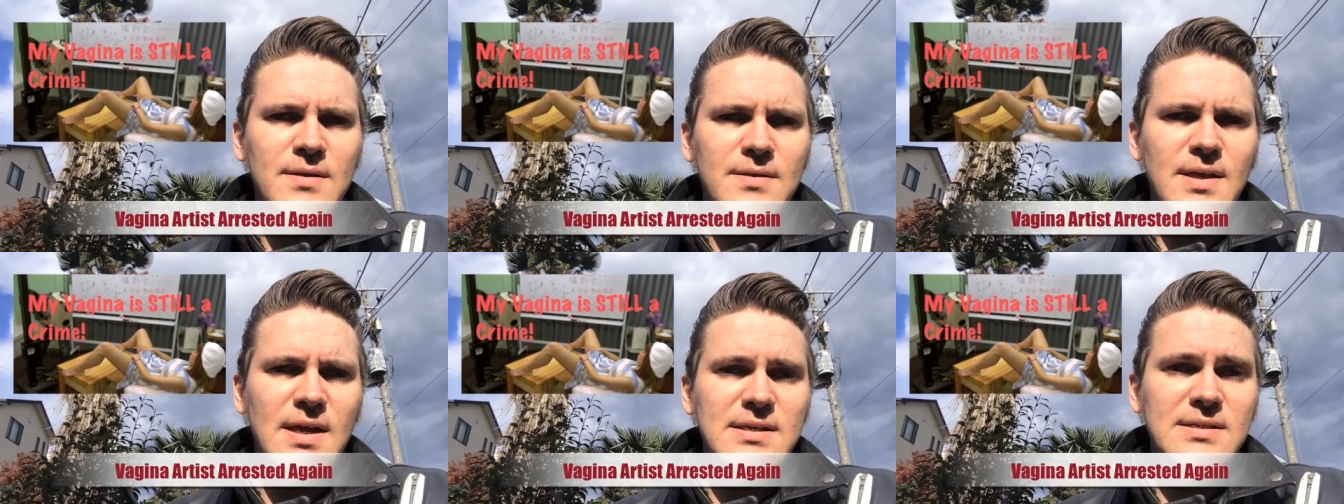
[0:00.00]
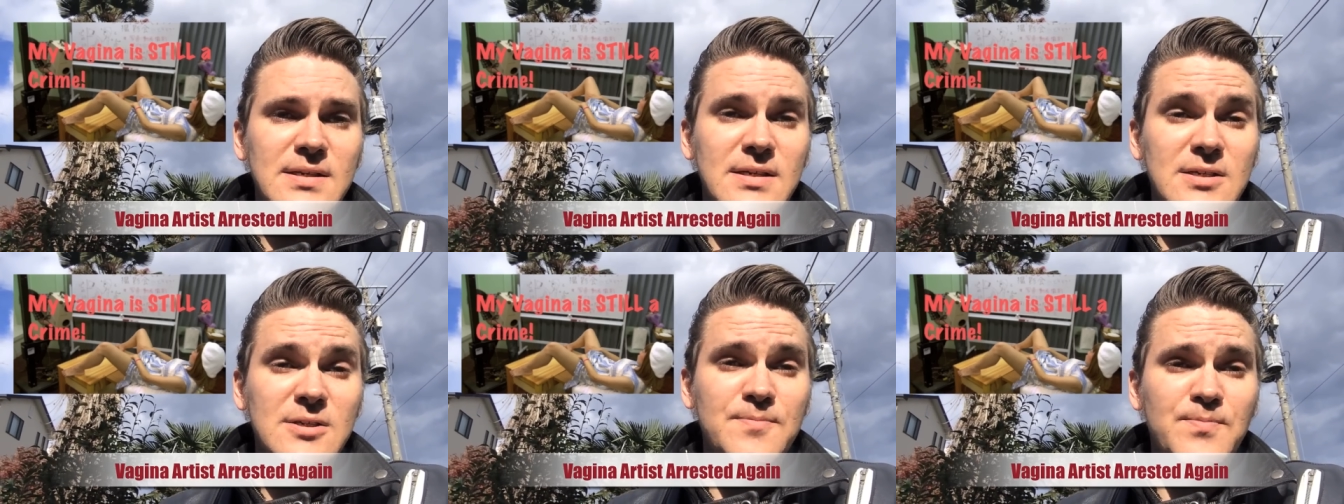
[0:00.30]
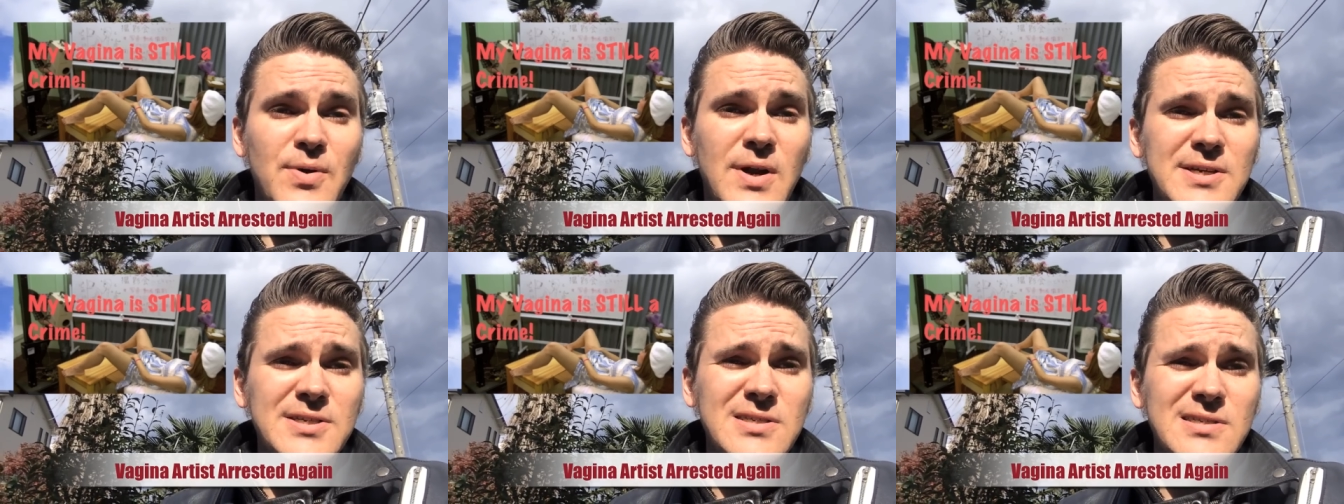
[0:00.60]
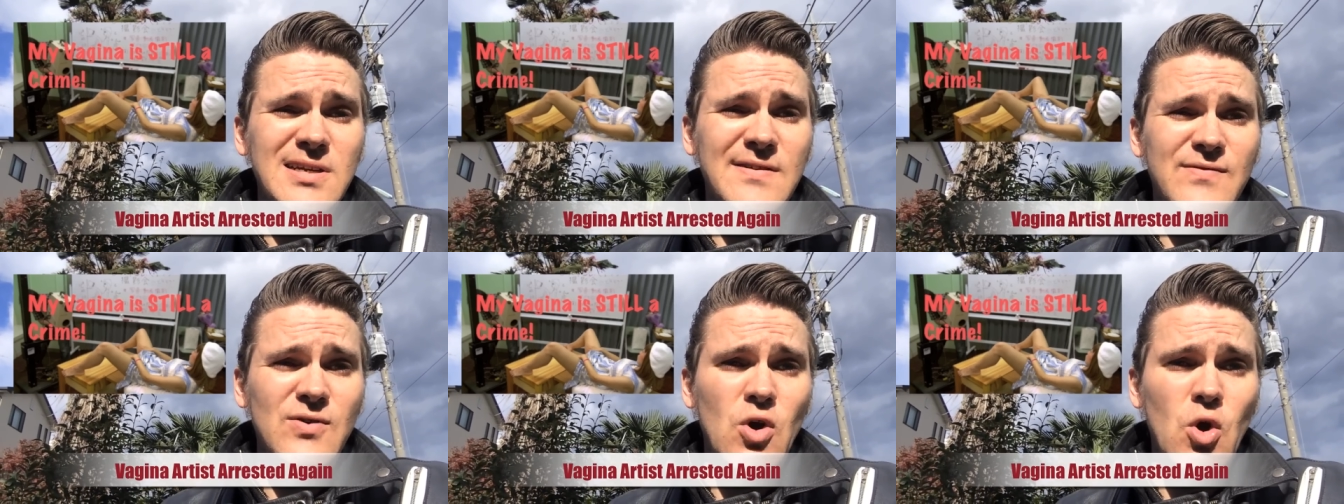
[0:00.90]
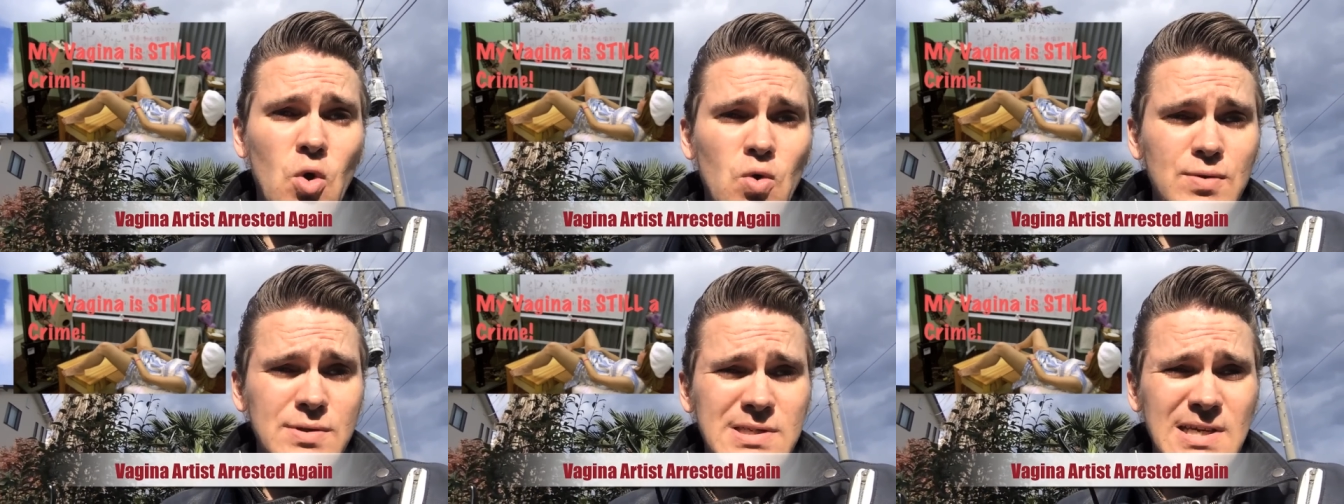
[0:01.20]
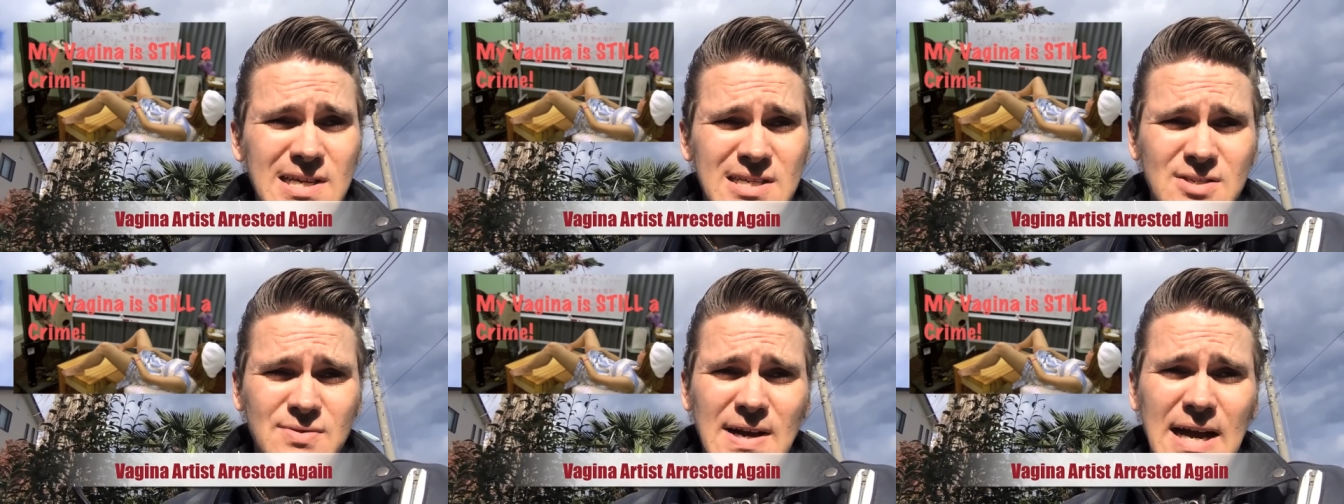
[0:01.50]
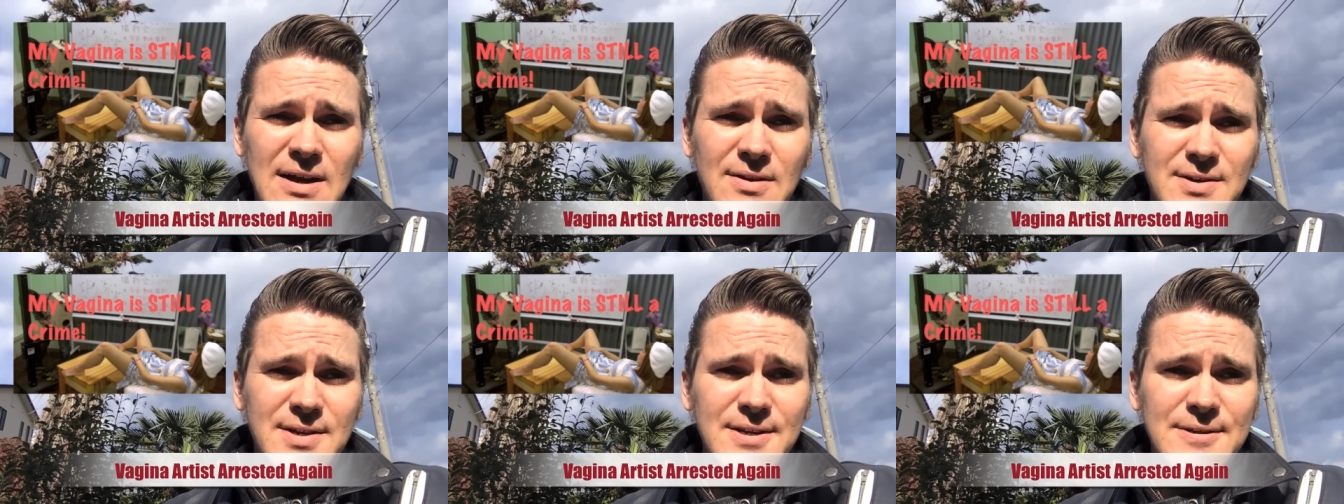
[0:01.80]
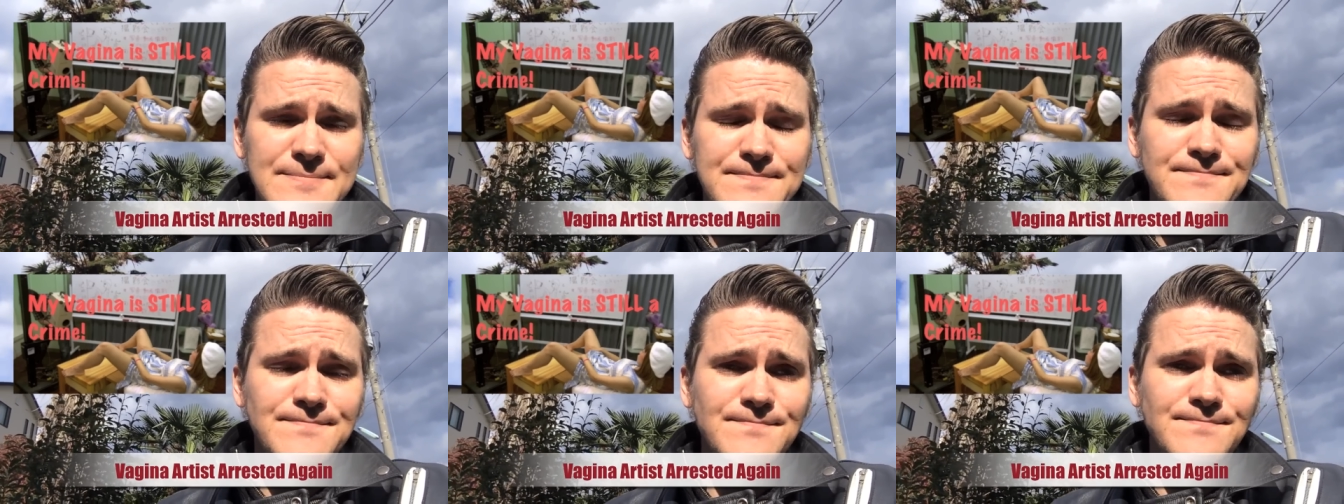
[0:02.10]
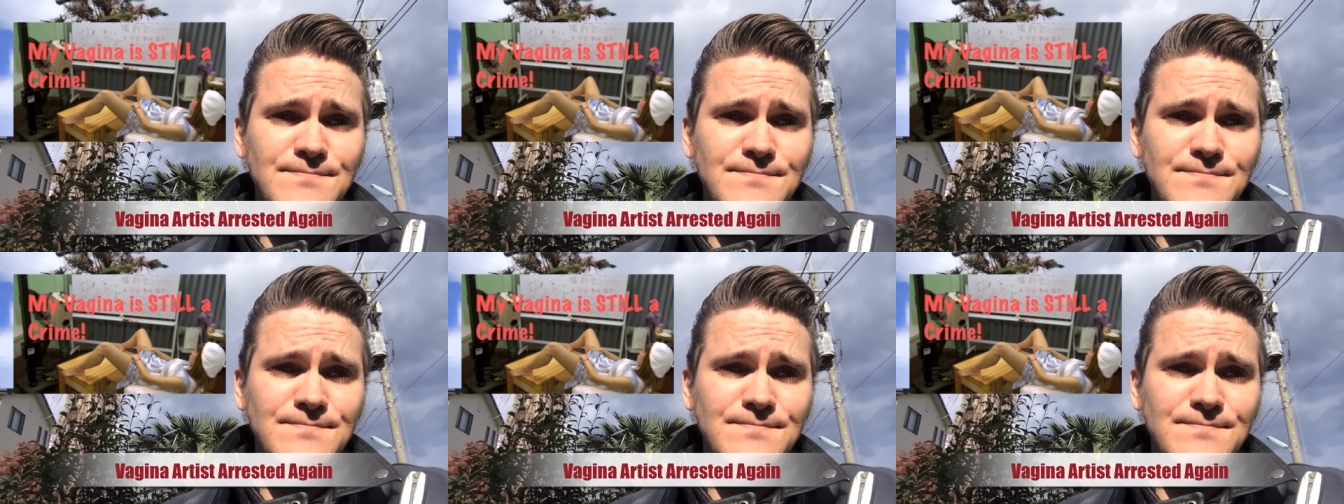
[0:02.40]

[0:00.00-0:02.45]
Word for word: that is an expression of her own sexuality,